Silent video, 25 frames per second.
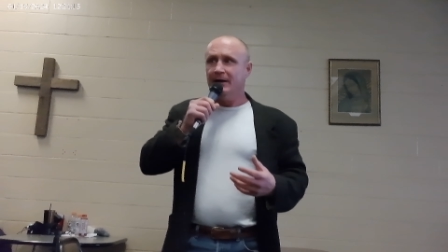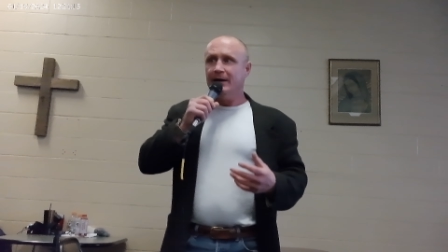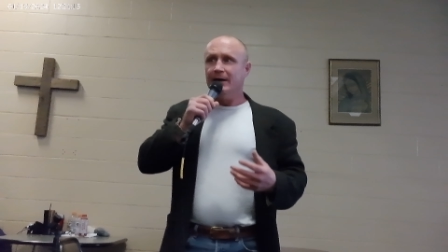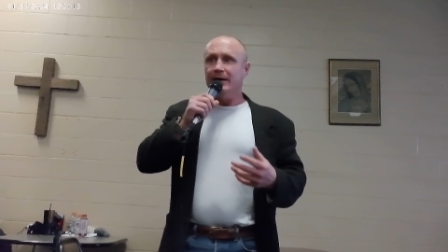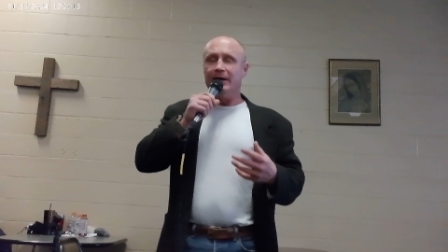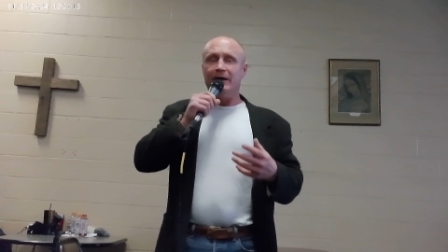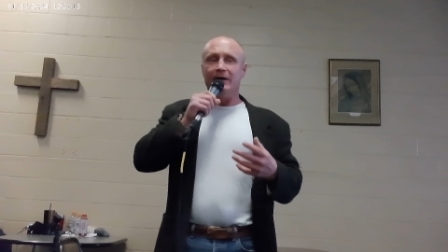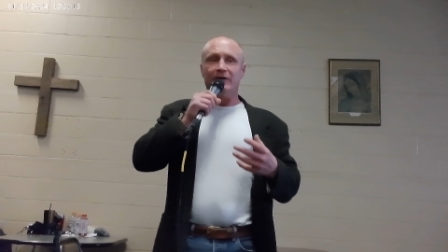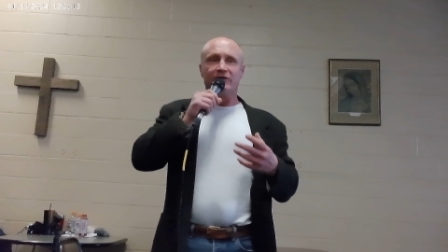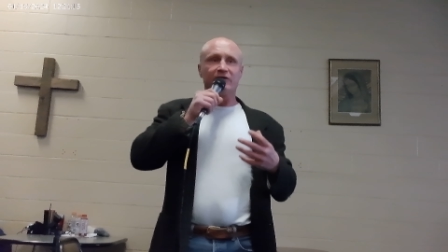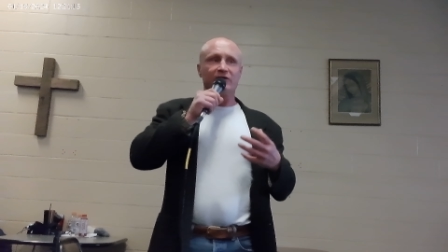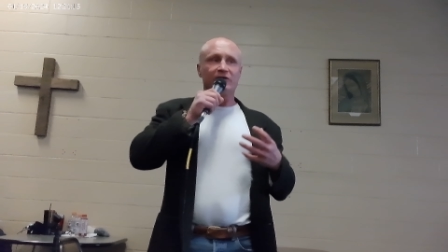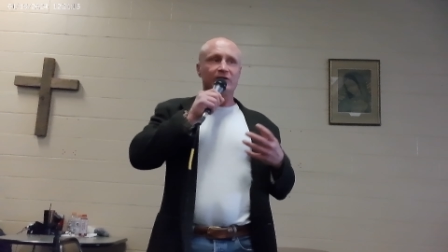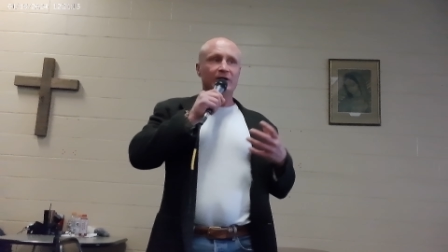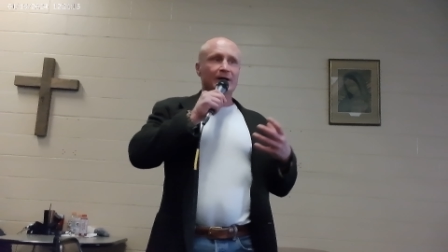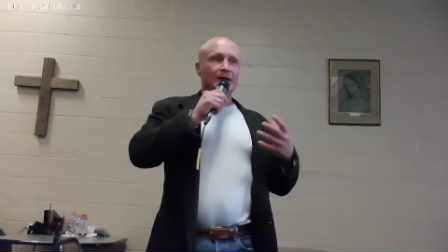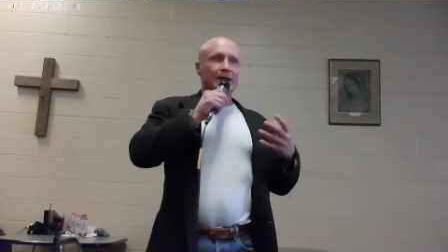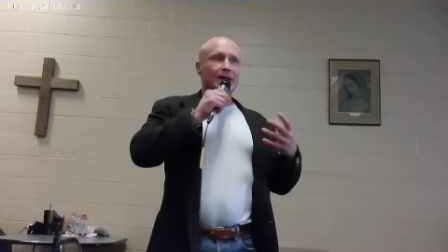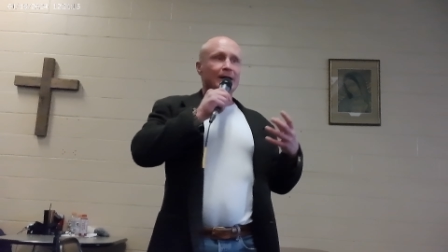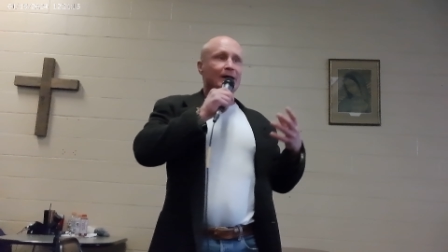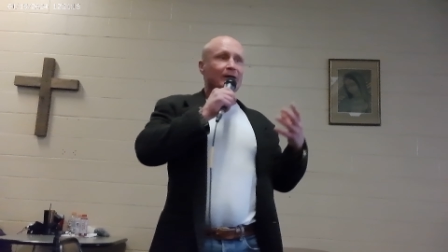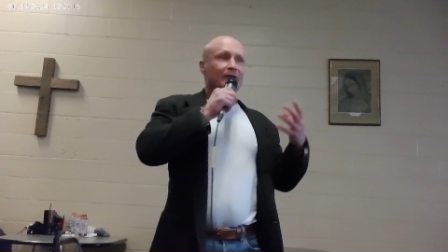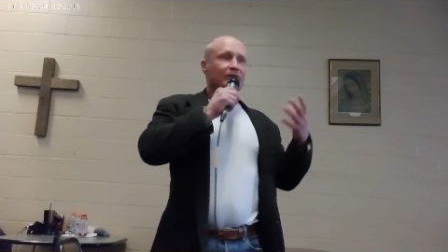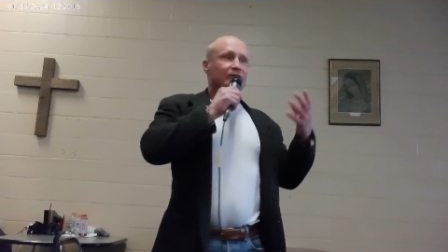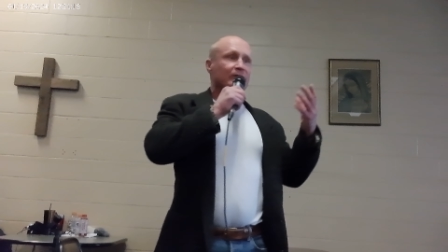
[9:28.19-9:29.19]
It's,
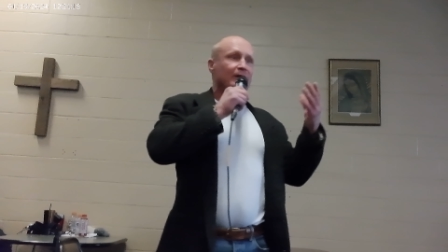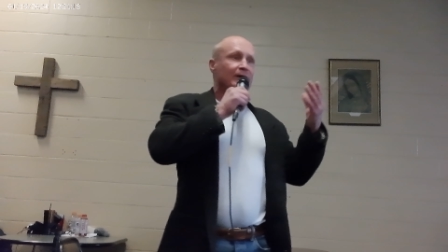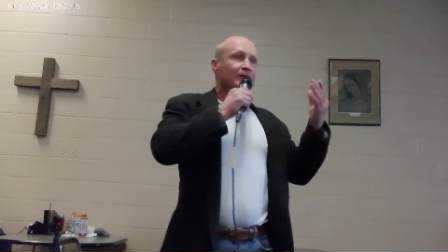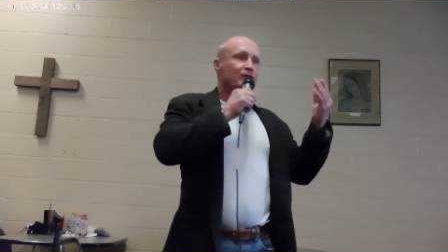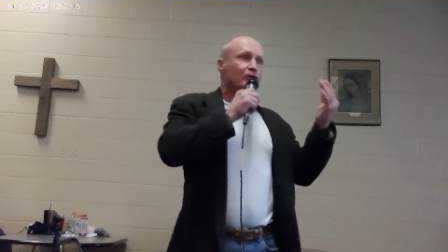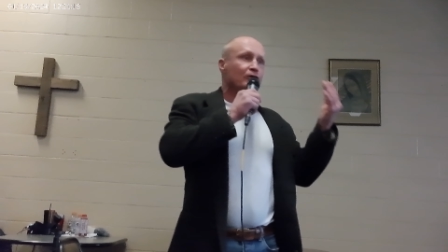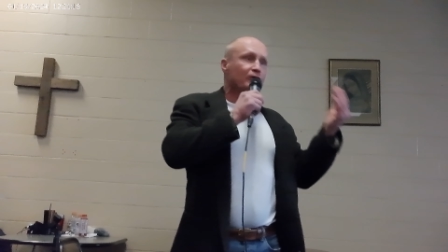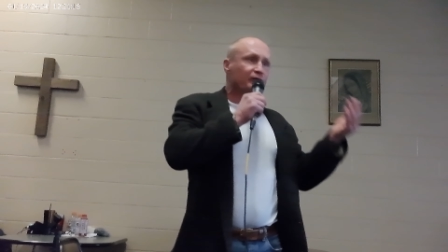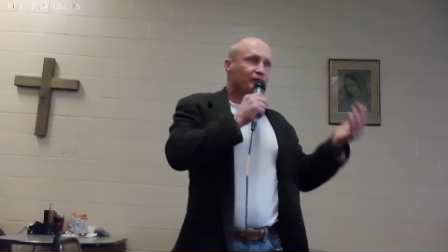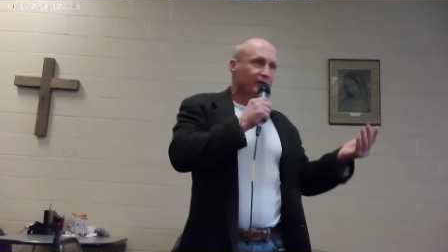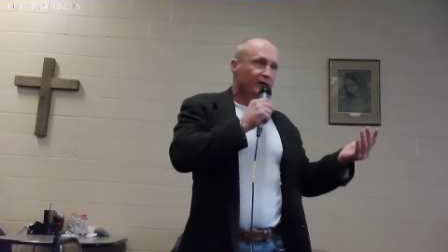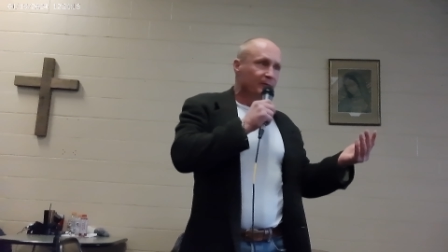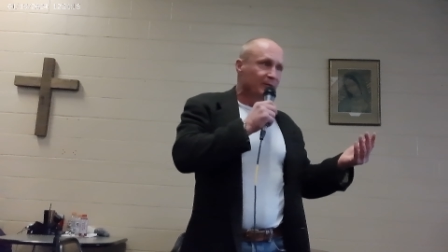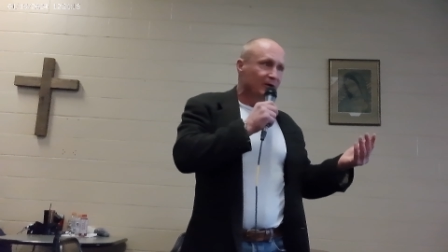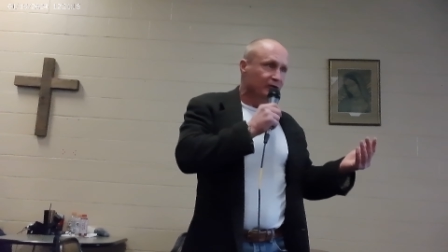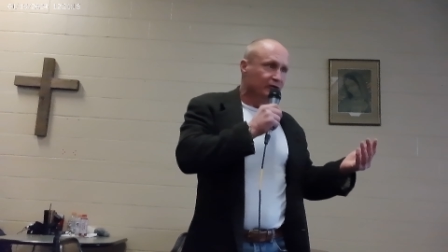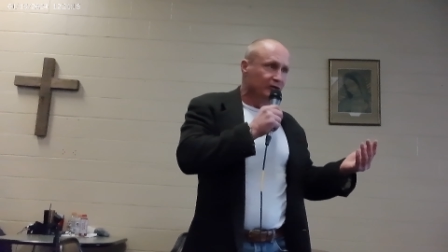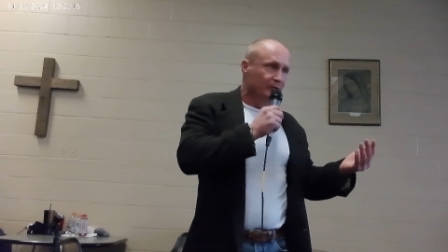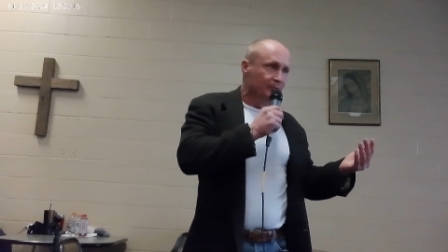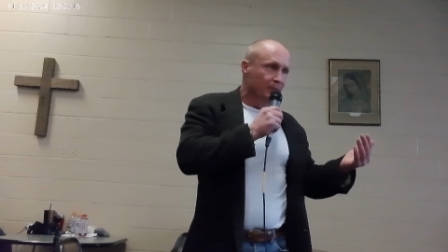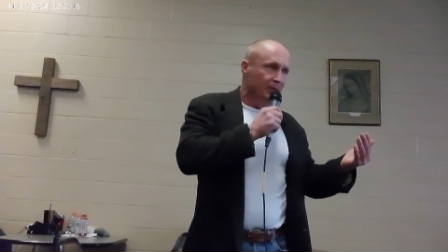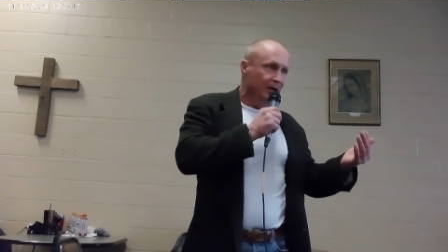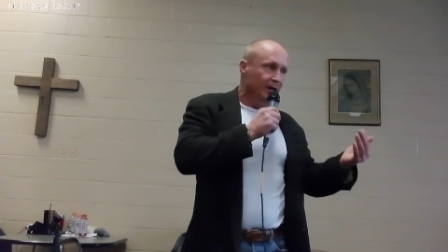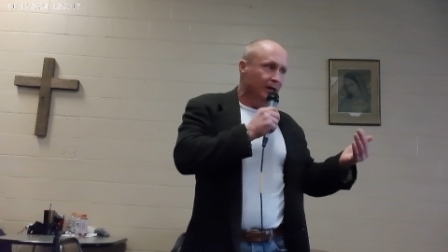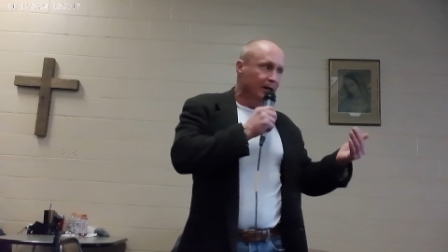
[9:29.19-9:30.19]
it's a
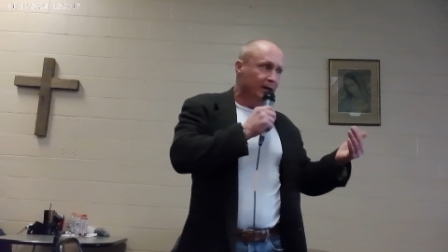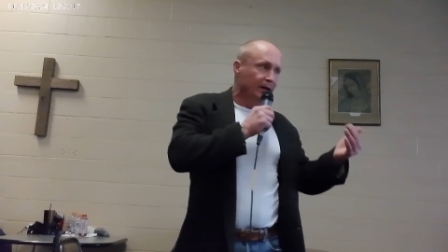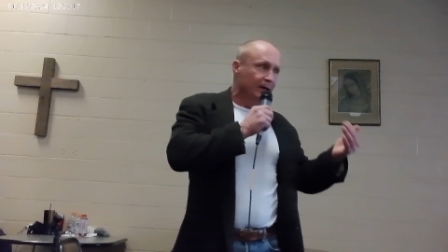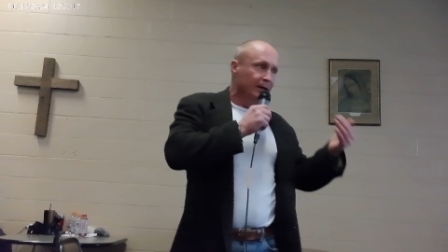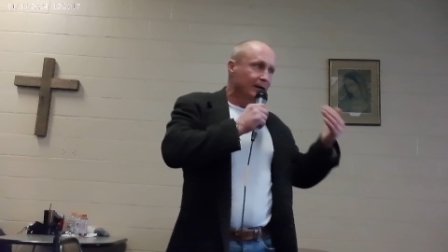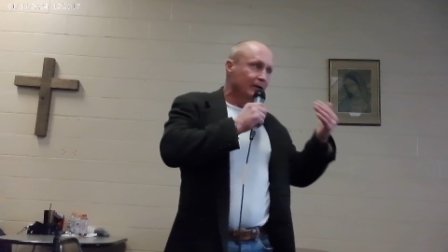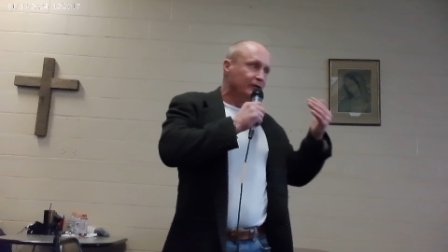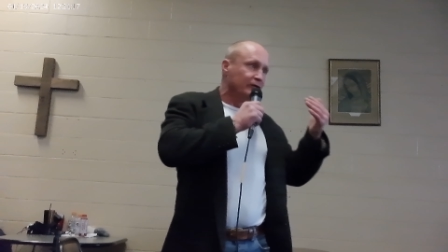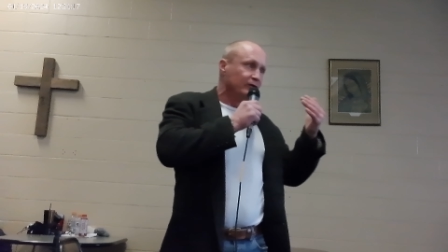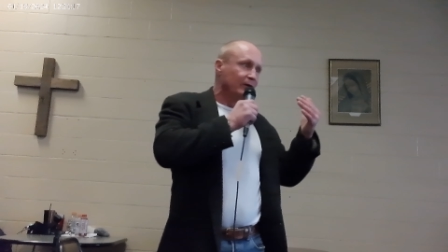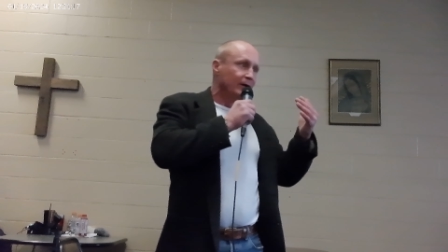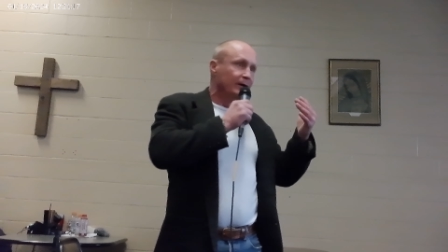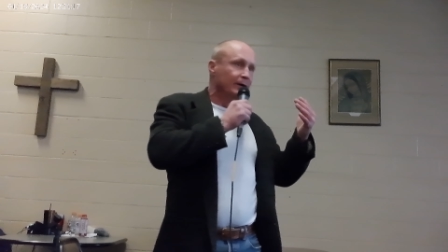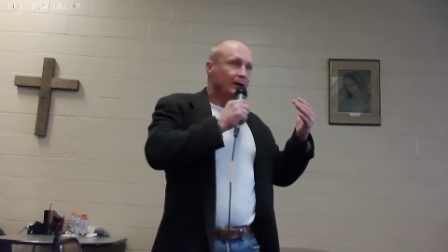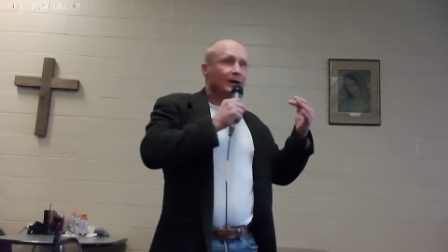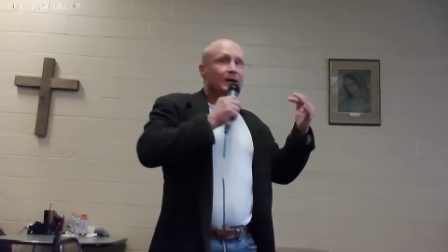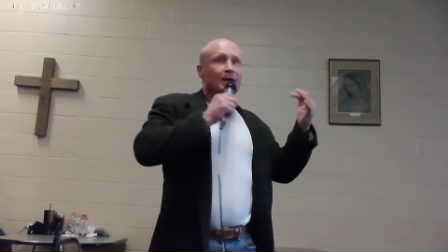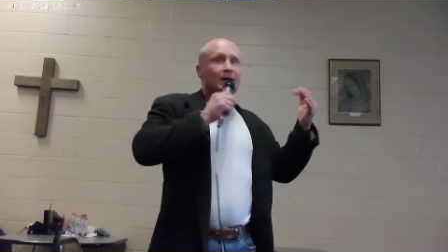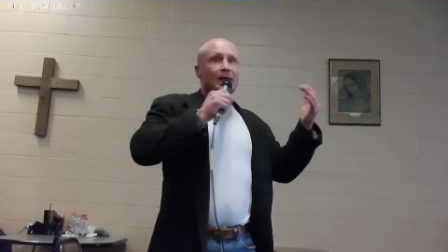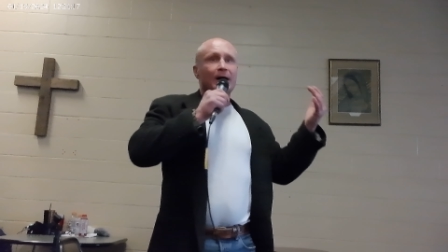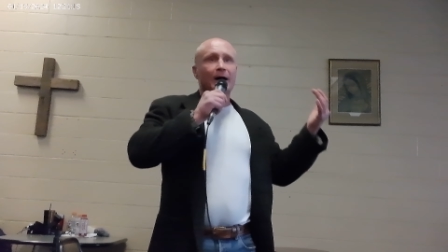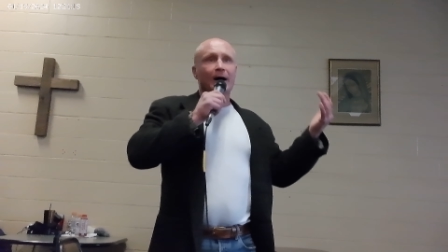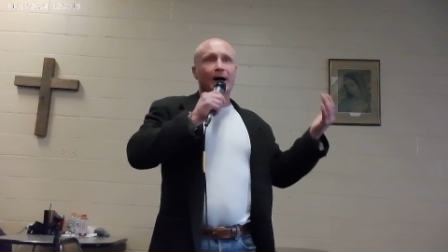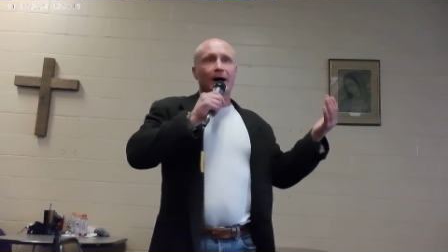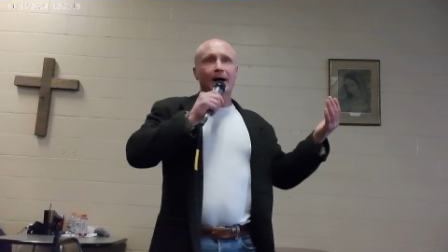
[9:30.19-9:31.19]
euphemism, meaning it's a,
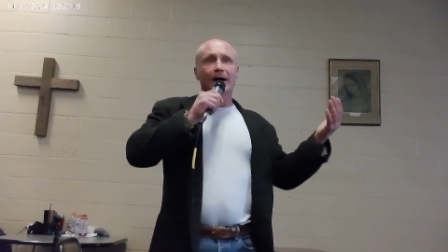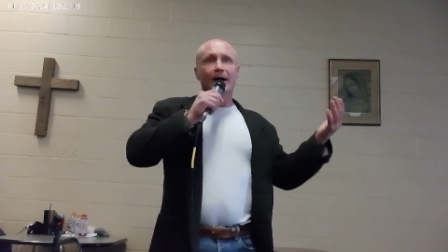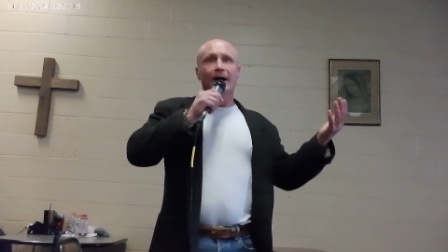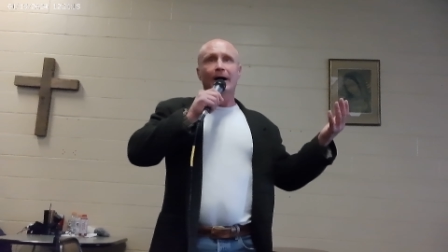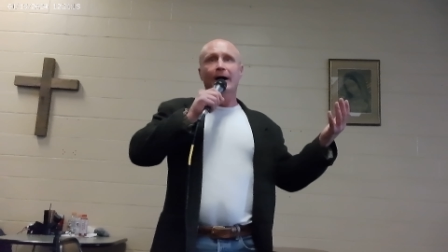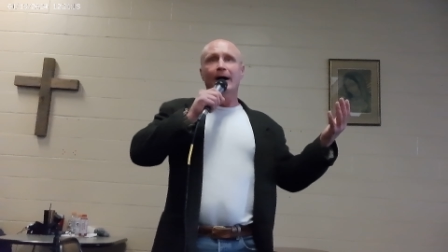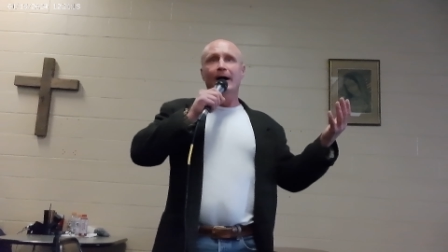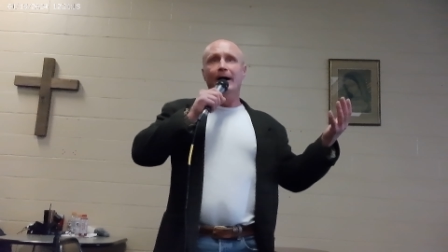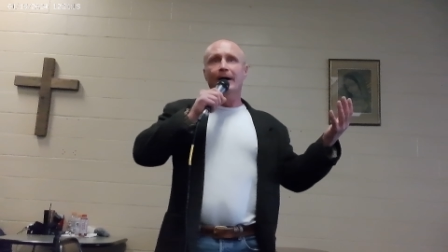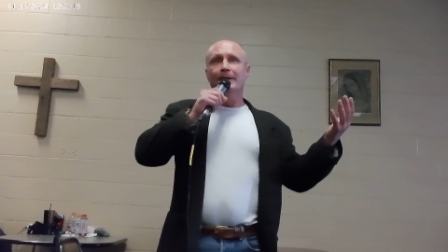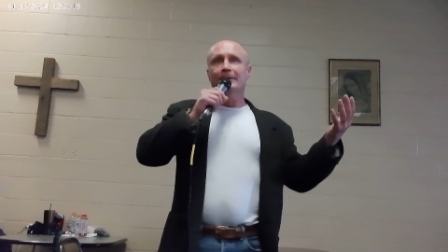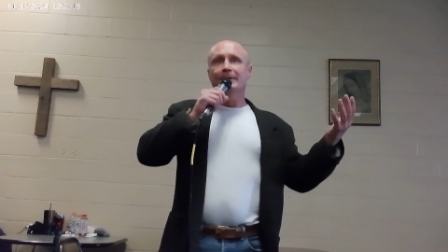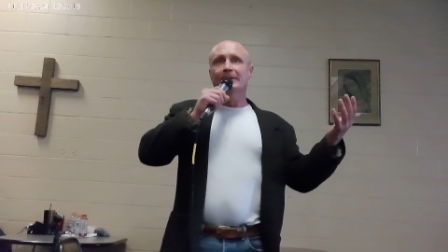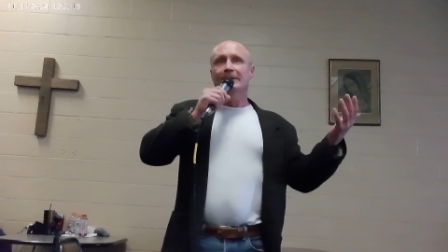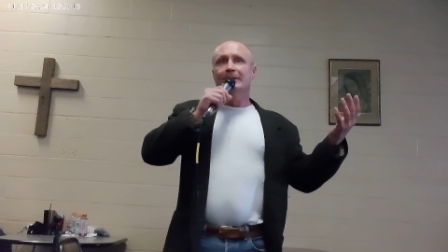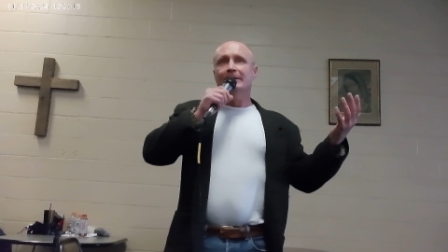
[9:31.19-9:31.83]
uh, uh,